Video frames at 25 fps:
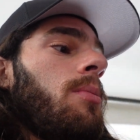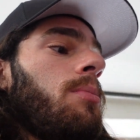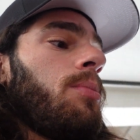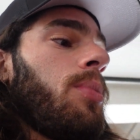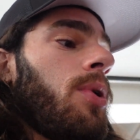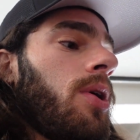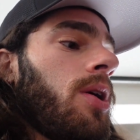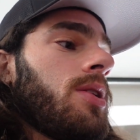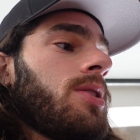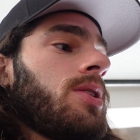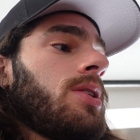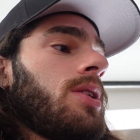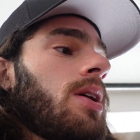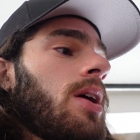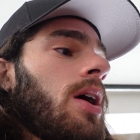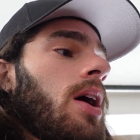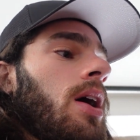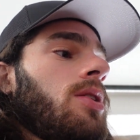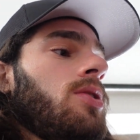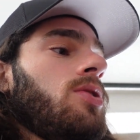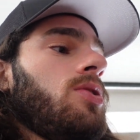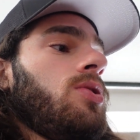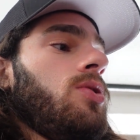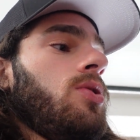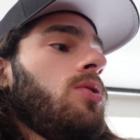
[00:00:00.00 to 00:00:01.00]
but
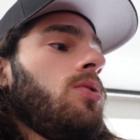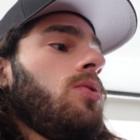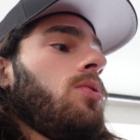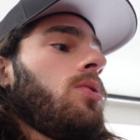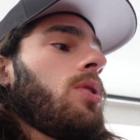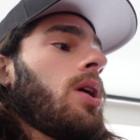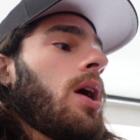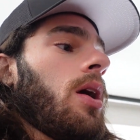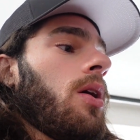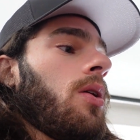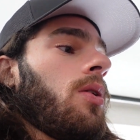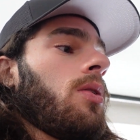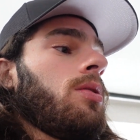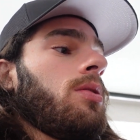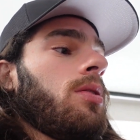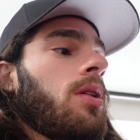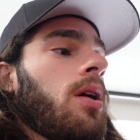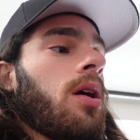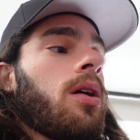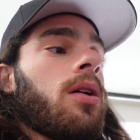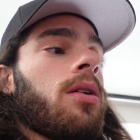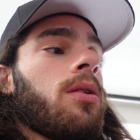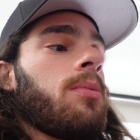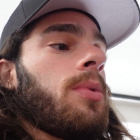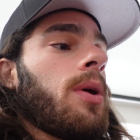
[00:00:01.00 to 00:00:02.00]
I do care a
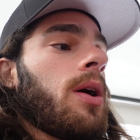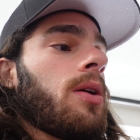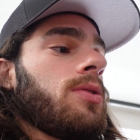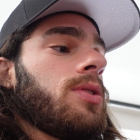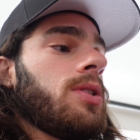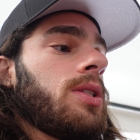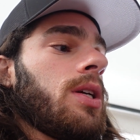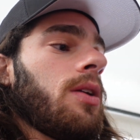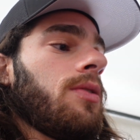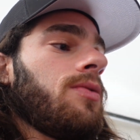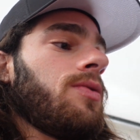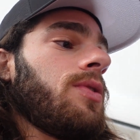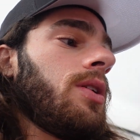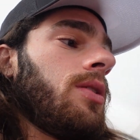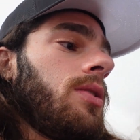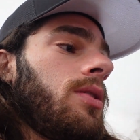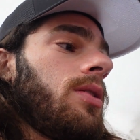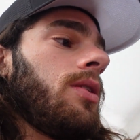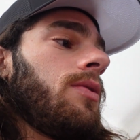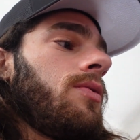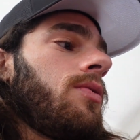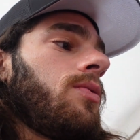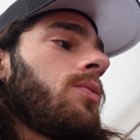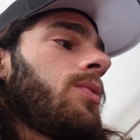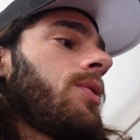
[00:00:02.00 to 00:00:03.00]
lot about safety,
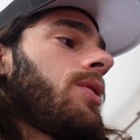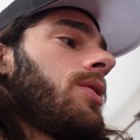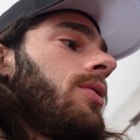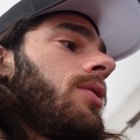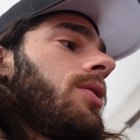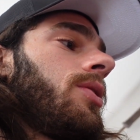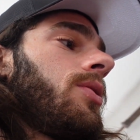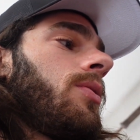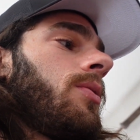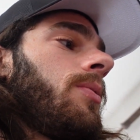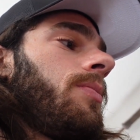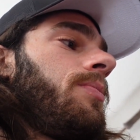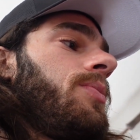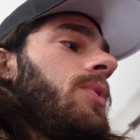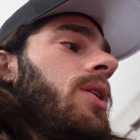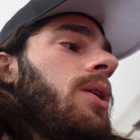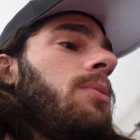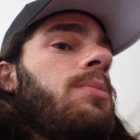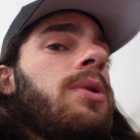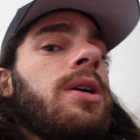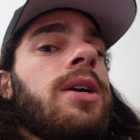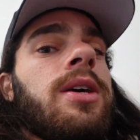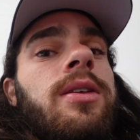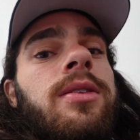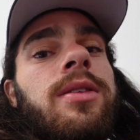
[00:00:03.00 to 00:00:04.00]
even with little
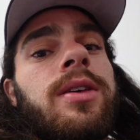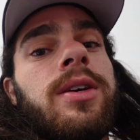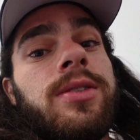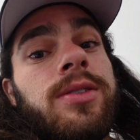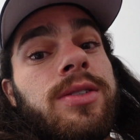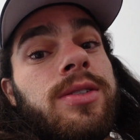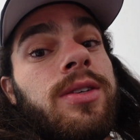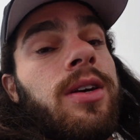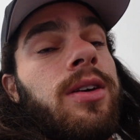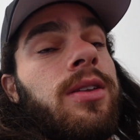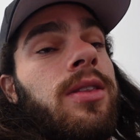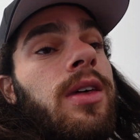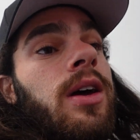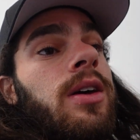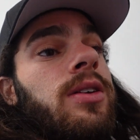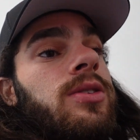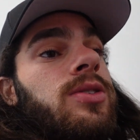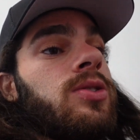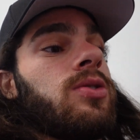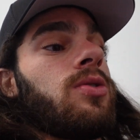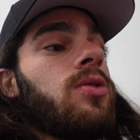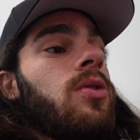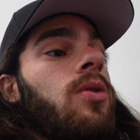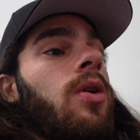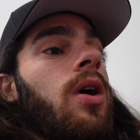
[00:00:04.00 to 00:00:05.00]
nitpicky things like that,
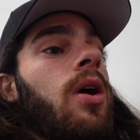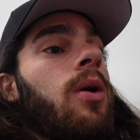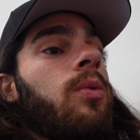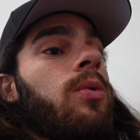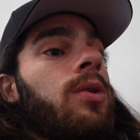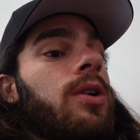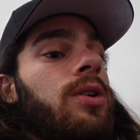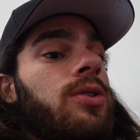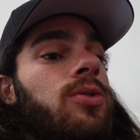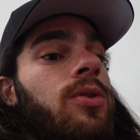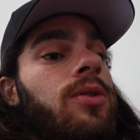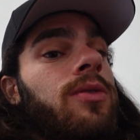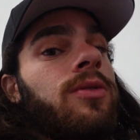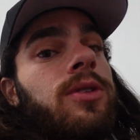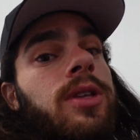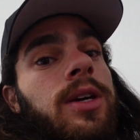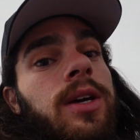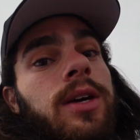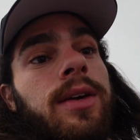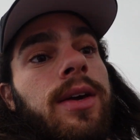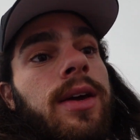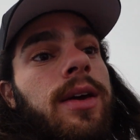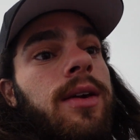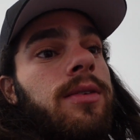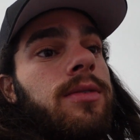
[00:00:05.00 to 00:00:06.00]
so I want to do everything
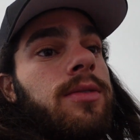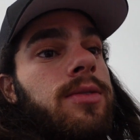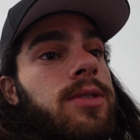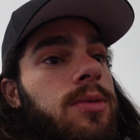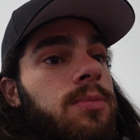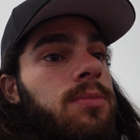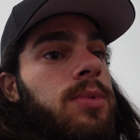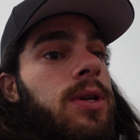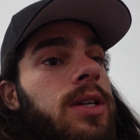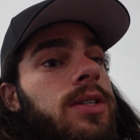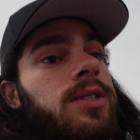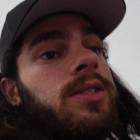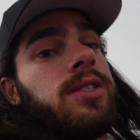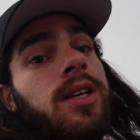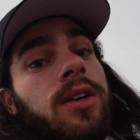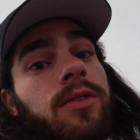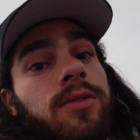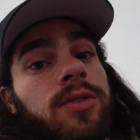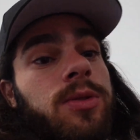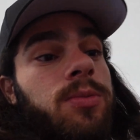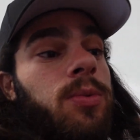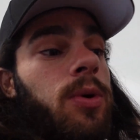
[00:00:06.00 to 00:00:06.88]
I can to be as safe as